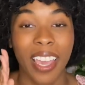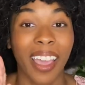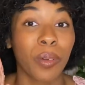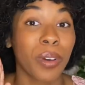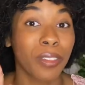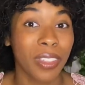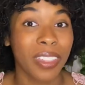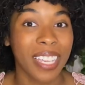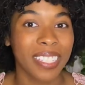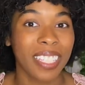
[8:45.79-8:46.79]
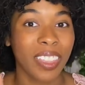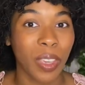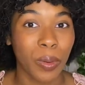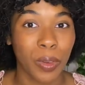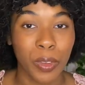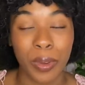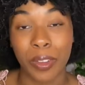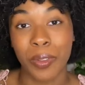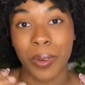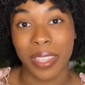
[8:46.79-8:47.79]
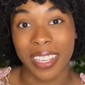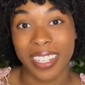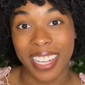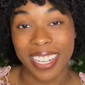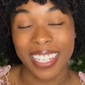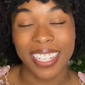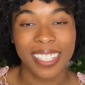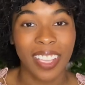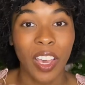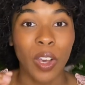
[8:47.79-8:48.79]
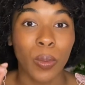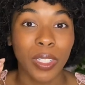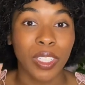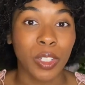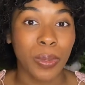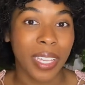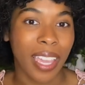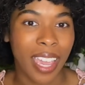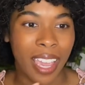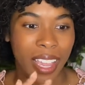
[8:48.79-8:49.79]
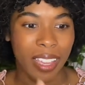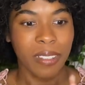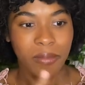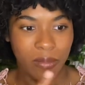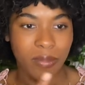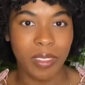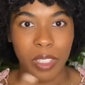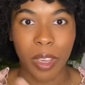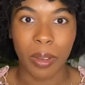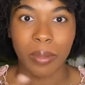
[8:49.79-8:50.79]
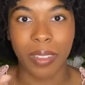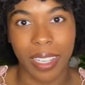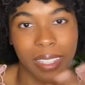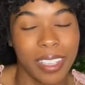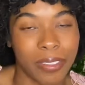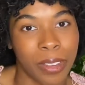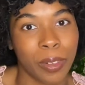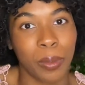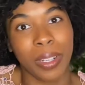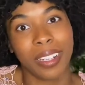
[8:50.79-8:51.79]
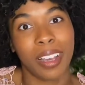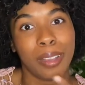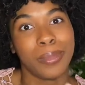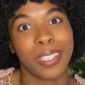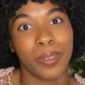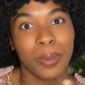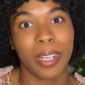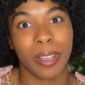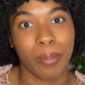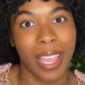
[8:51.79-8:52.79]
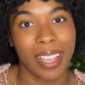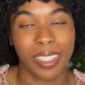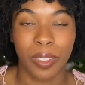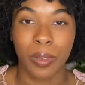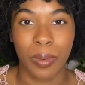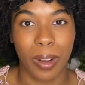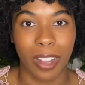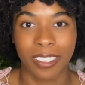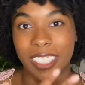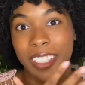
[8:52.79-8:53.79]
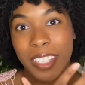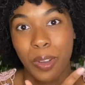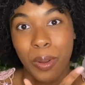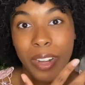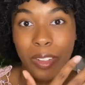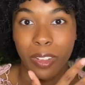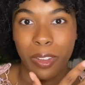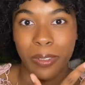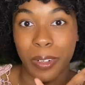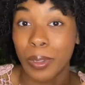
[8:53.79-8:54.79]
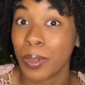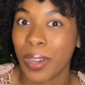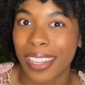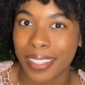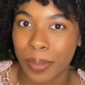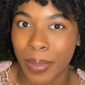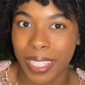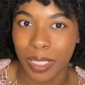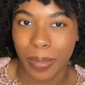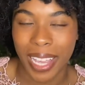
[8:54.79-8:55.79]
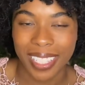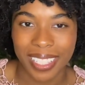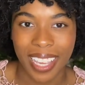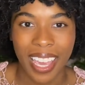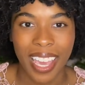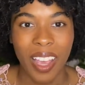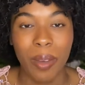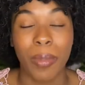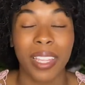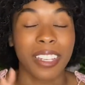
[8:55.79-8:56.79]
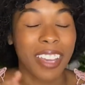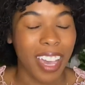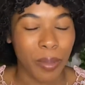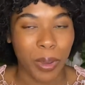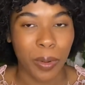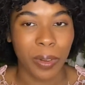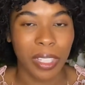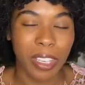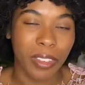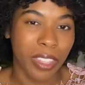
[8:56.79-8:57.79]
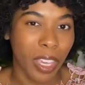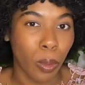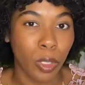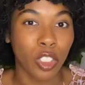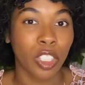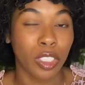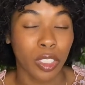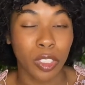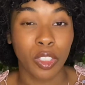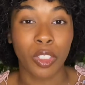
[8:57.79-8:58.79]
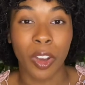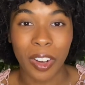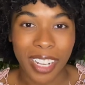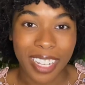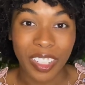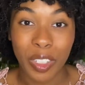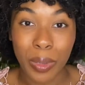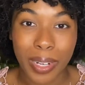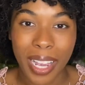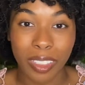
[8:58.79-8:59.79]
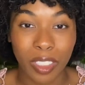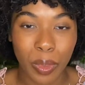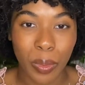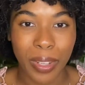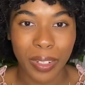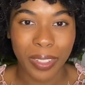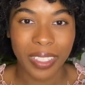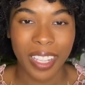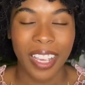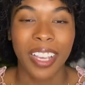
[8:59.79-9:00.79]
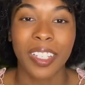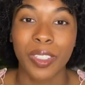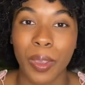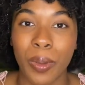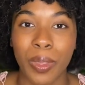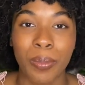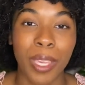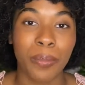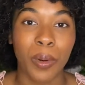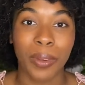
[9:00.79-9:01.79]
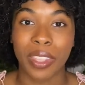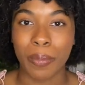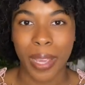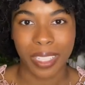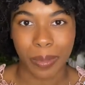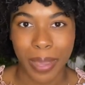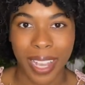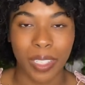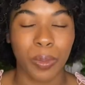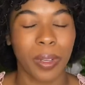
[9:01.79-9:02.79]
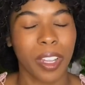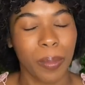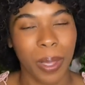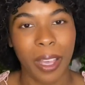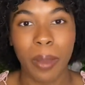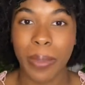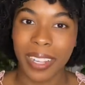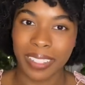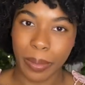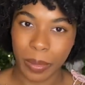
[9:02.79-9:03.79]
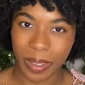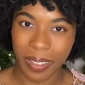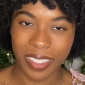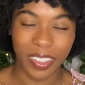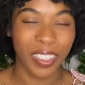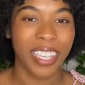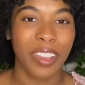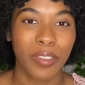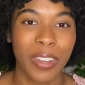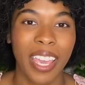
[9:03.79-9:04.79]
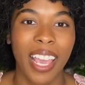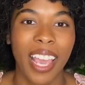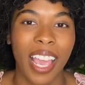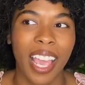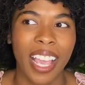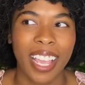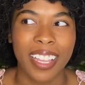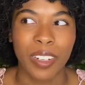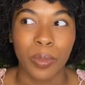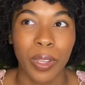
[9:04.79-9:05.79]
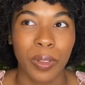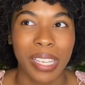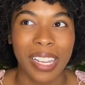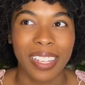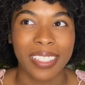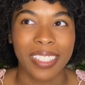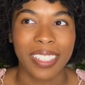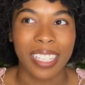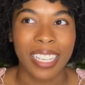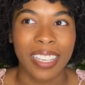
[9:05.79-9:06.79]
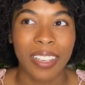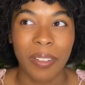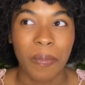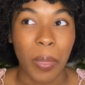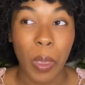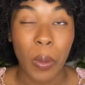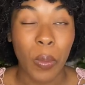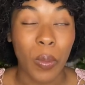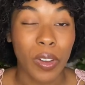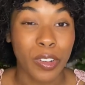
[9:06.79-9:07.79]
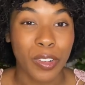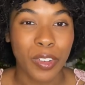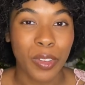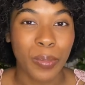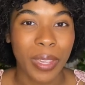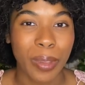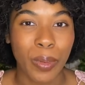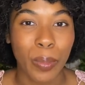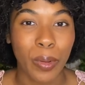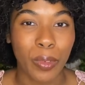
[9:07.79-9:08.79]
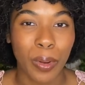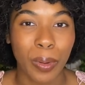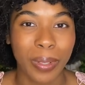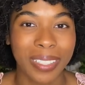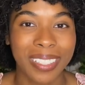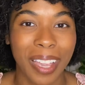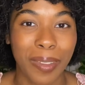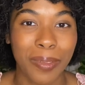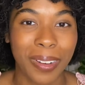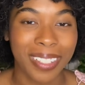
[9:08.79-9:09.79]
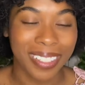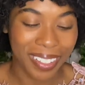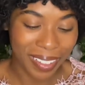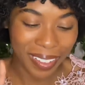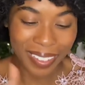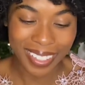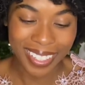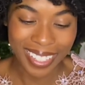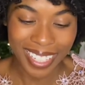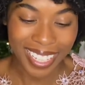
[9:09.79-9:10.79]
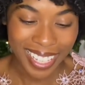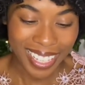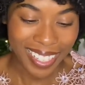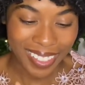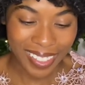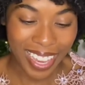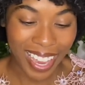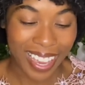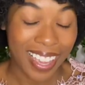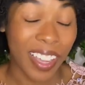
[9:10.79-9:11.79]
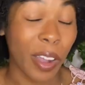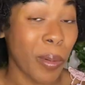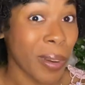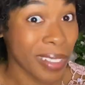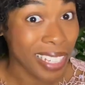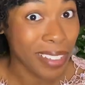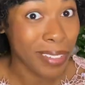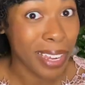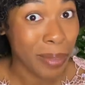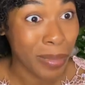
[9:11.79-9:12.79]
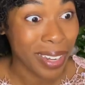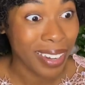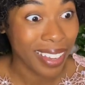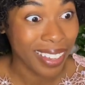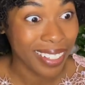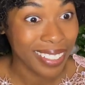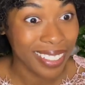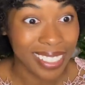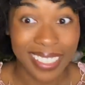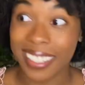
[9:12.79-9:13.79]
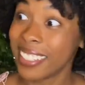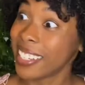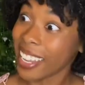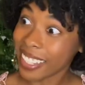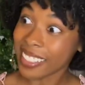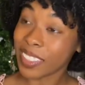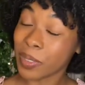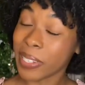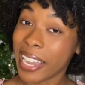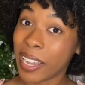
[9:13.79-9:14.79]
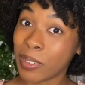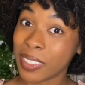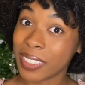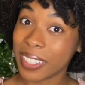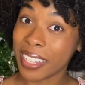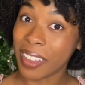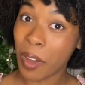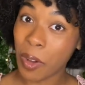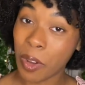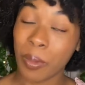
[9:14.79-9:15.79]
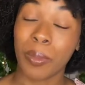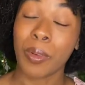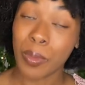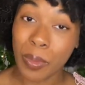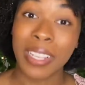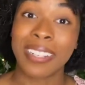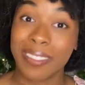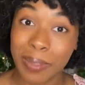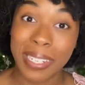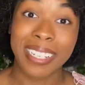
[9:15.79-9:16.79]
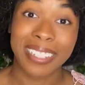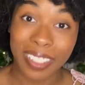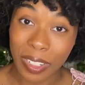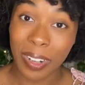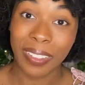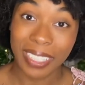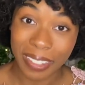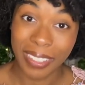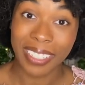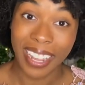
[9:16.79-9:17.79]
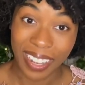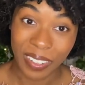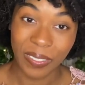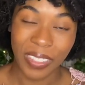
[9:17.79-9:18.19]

And one of the things that they were doing for the attendees was doing a, you know, like if everyone comes in wearing masks, we're obviously going to look for who has the best mask. By the time we were leaving, they were just starting to announce the winners. So the people with the best mask were coming up, accepting little gift, and we only got to see one or two people before it was time for us to go okay, we're leaving at midnight. It's gonna take us three hours to get home. We, we need to start leaving now.